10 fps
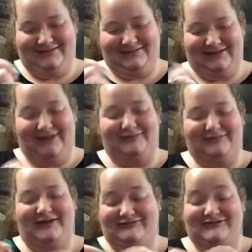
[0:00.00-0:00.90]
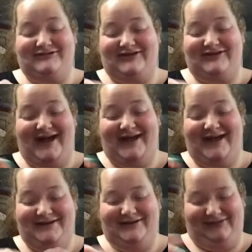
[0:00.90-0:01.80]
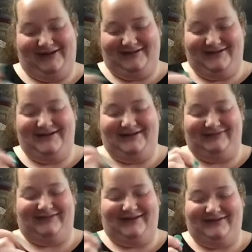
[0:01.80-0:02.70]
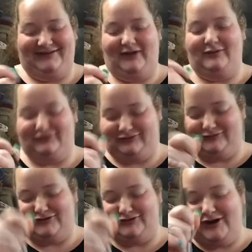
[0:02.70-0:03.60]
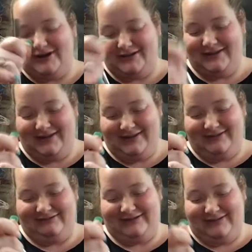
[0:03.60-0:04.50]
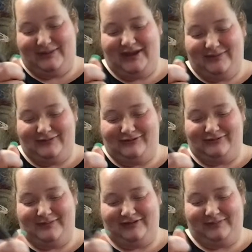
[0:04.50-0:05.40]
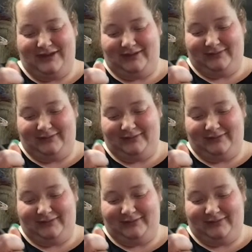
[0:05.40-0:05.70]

Everybody's gonna say hi. I know they are, because they always do. Darn it. See, babe, you just messed me up.